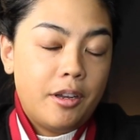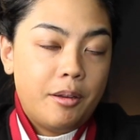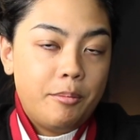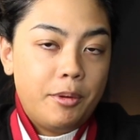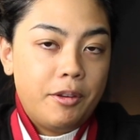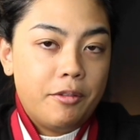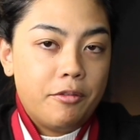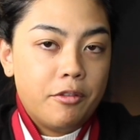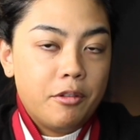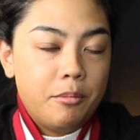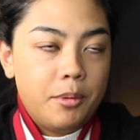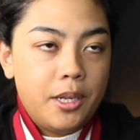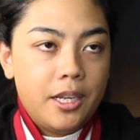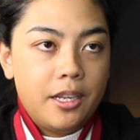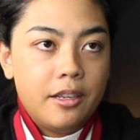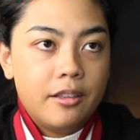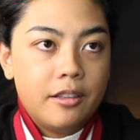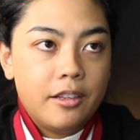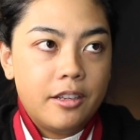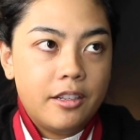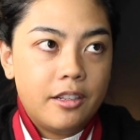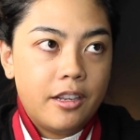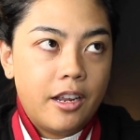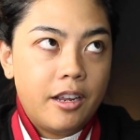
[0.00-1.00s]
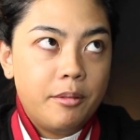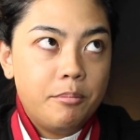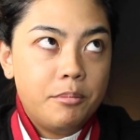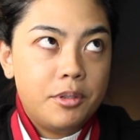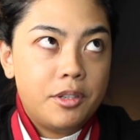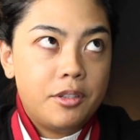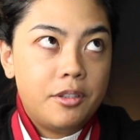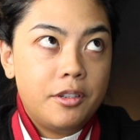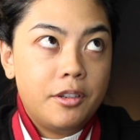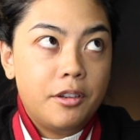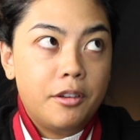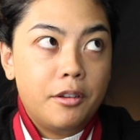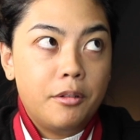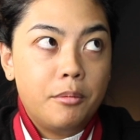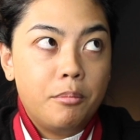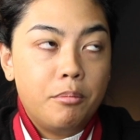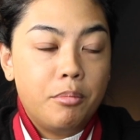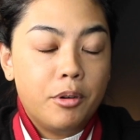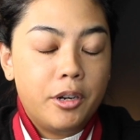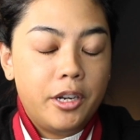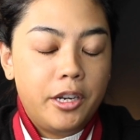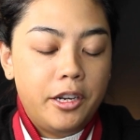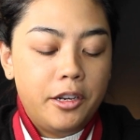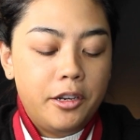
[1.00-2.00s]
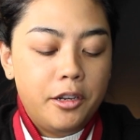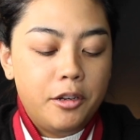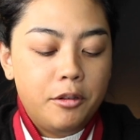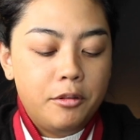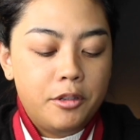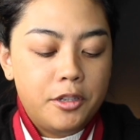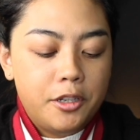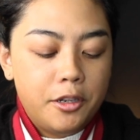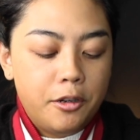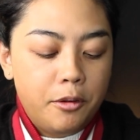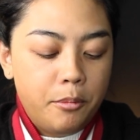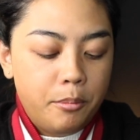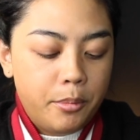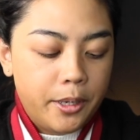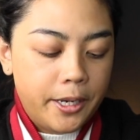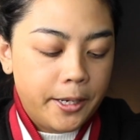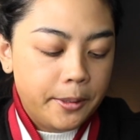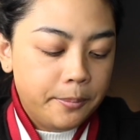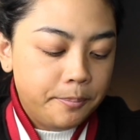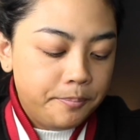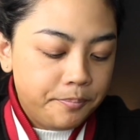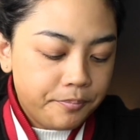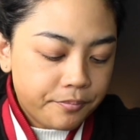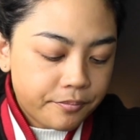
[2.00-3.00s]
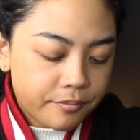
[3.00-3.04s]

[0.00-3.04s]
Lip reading: I mean, for me, I'm still pretty new too, but